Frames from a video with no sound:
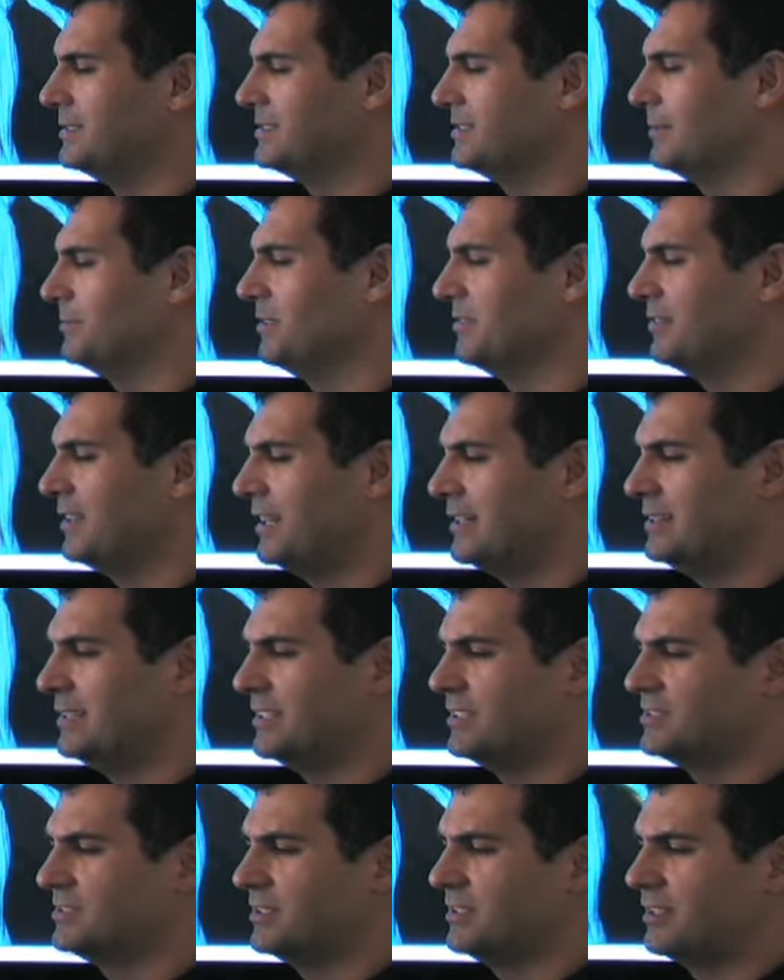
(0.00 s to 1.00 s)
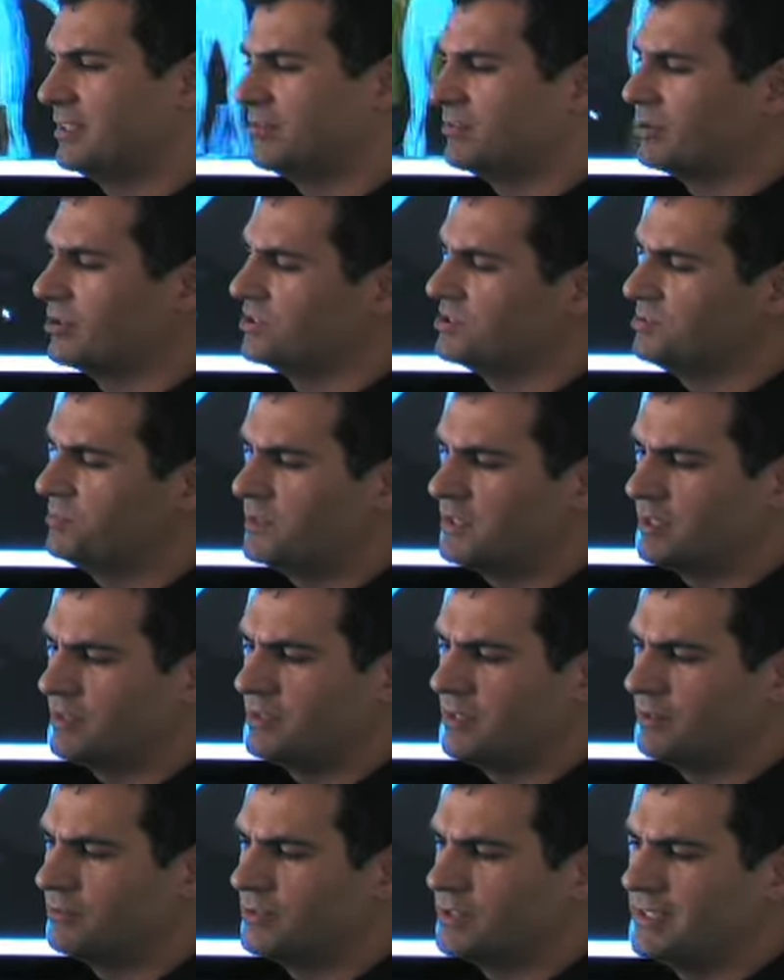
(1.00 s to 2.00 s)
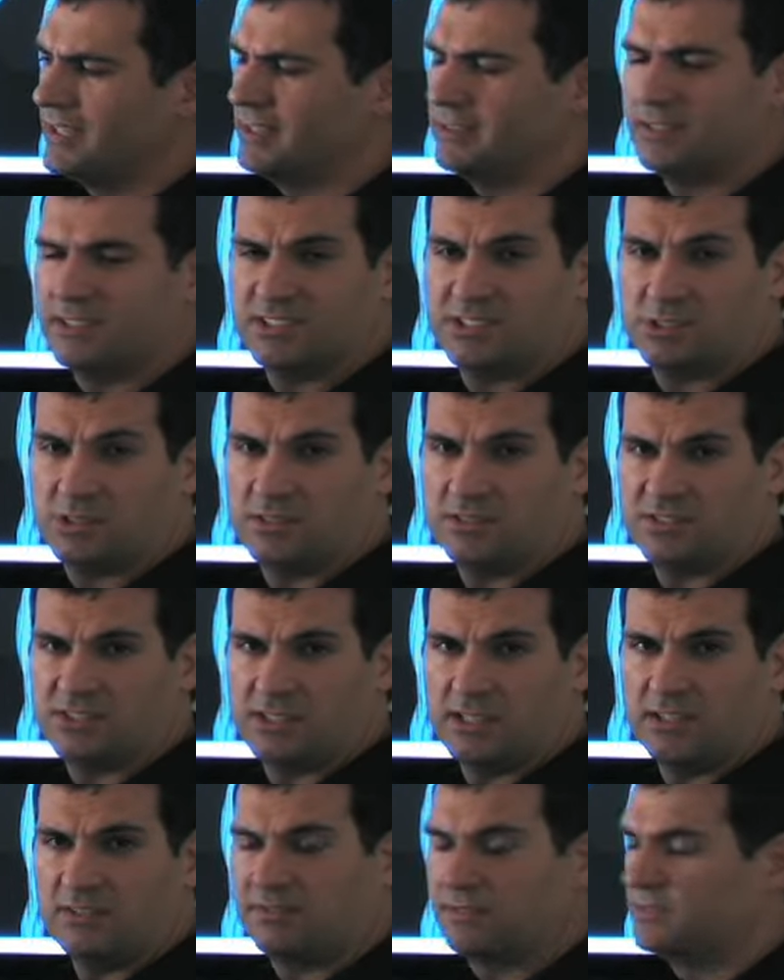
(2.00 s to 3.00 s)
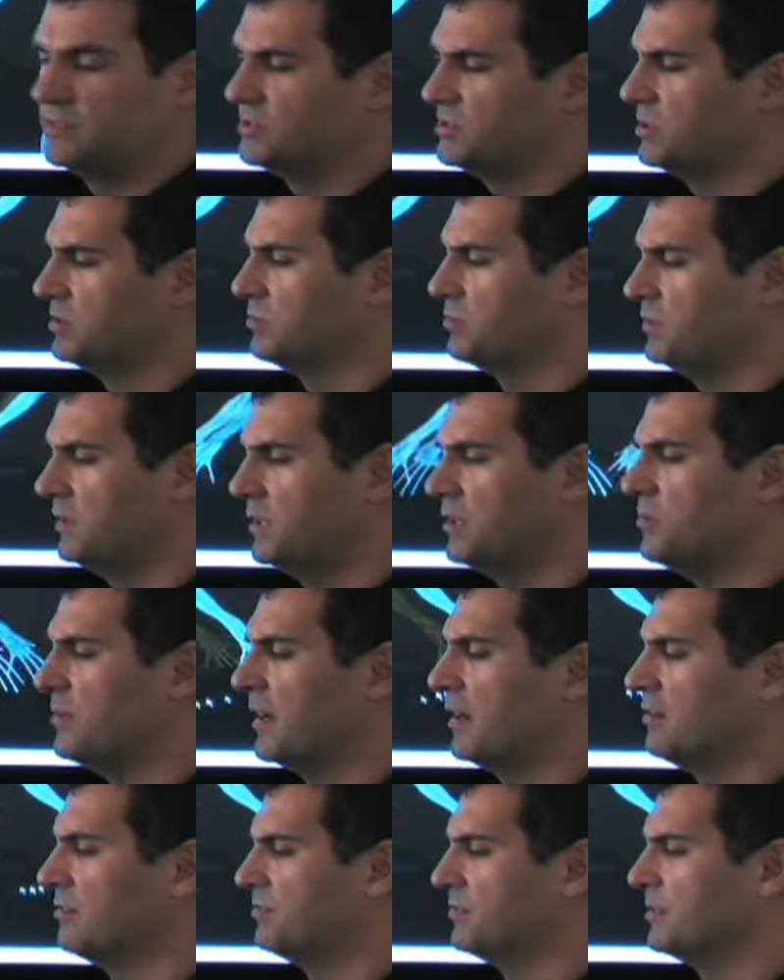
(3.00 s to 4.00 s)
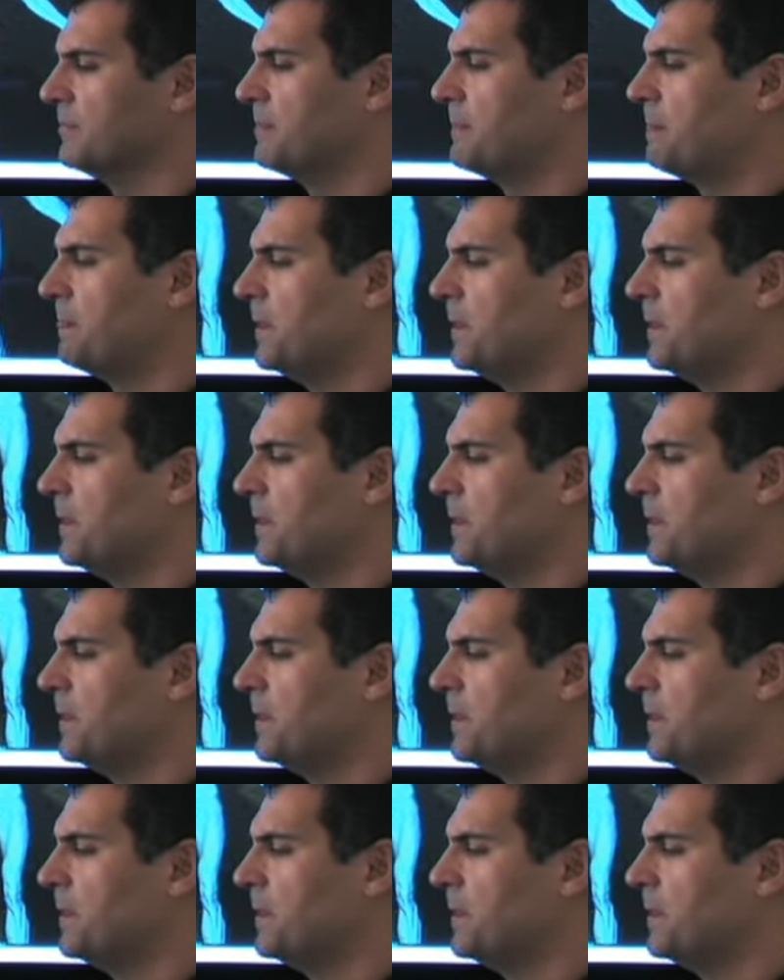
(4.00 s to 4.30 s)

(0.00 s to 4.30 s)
subdivide this, and then of course we could never get this sort of stuff. So really powerful.